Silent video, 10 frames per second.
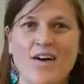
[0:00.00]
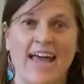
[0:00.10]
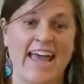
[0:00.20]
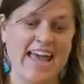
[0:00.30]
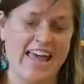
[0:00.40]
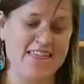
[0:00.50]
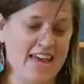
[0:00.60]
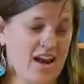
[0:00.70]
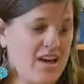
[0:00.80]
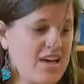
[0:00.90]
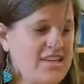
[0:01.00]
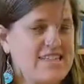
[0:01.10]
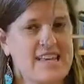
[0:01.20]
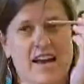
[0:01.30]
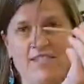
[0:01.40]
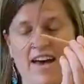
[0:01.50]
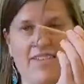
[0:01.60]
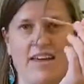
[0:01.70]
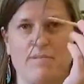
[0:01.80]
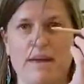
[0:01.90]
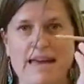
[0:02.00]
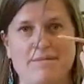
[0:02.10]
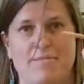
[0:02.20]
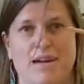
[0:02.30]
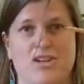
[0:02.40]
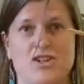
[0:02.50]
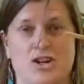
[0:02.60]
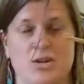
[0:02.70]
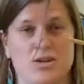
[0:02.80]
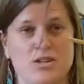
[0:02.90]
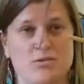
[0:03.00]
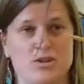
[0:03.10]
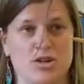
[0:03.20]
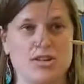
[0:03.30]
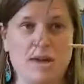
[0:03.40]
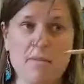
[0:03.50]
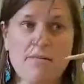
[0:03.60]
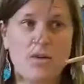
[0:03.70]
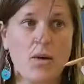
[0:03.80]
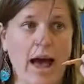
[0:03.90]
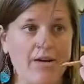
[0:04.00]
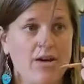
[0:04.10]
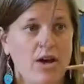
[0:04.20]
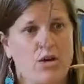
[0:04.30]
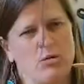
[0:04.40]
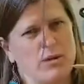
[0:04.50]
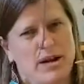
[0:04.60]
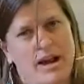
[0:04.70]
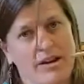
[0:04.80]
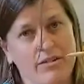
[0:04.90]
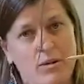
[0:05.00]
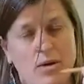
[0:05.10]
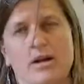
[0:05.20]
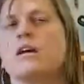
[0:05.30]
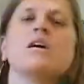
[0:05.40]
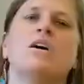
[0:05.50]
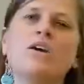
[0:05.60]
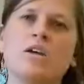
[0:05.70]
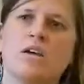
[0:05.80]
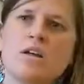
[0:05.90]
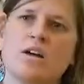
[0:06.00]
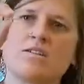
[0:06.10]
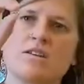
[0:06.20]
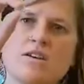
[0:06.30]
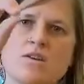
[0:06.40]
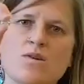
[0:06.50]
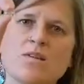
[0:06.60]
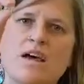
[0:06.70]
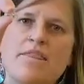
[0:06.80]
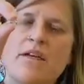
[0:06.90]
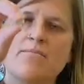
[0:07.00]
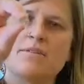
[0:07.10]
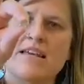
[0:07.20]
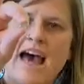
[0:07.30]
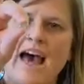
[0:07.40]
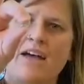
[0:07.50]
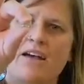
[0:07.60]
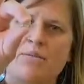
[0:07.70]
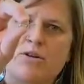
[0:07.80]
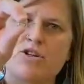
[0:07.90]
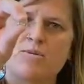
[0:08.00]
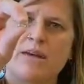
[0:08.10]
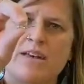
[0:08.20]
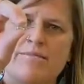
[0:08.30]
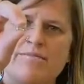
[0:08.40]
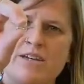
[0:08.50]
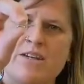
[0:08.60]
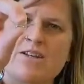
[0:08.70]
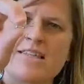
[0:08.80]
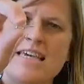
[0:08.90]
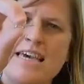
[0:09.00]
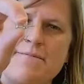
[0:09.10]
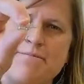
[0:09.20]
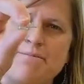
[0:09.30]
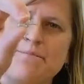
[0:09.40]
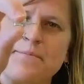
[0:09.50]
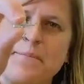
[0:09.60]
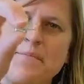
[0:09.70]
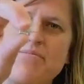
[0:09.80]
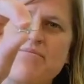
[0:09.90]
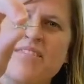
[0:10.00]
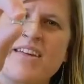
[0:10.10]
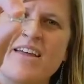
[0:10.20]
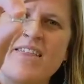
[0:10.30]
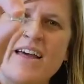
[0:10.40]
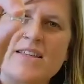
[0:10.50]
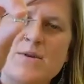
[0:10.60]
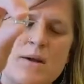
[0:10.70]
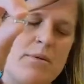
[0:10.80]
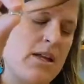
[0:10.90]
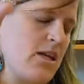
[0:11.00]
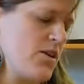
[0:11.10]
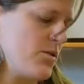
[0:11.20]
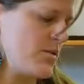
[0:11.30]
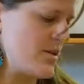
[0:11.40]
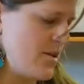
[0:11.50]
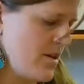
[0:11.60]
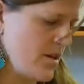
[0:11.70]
Okay, and then instead of having a pin puncher, which I'm sure some of you have at home, but not everyone, you can also use a thumbtack, a push pin. Can you see it? That's what I'm going to use.